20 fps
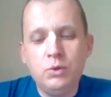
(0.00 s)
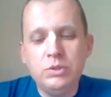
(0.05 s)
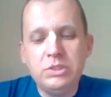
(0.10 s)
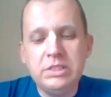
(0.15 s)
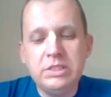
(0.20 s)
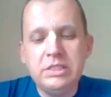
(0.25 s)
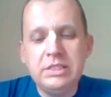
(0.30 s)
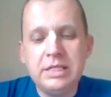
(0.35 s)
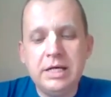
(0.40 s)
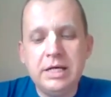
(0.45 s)

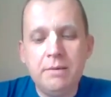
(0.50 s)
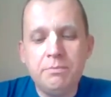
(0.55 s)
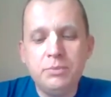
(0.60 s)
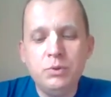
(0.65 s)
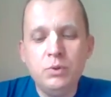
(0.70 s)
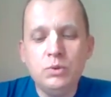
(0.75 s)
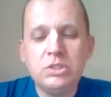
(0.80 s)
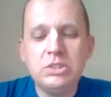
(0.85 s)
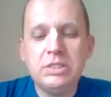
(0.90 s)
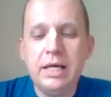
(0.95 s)
set up
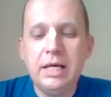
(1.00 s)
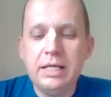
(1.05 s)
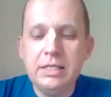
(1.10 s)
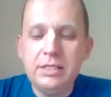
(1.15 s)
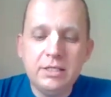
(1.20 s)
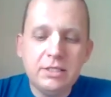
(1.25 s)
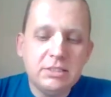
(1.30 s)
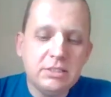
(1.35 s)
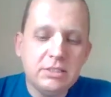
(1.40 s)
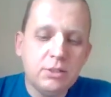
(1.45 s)
new
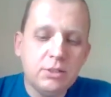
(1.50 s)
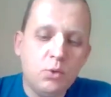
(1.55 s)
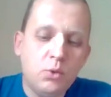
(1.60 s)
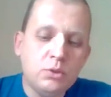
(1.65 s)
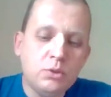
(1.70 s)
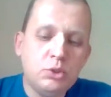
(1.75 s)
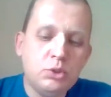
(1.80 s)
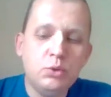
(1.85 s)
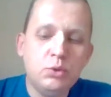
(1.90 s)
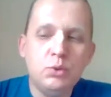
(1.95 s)
standards,
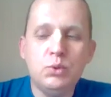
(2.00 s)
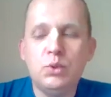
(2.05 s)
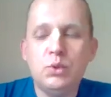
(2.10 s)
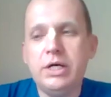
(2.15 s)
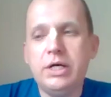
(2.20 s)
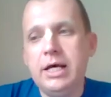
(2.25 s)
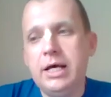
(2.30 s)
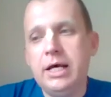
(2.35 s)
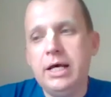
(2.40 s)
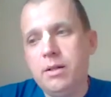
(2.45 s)
or to
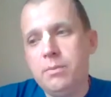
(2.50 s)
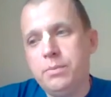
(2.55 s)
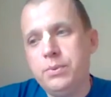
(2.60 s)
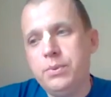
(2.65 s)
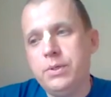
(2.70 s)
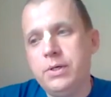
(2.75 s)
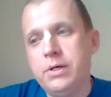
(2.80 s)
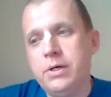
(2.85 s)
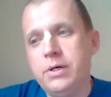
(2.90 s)
help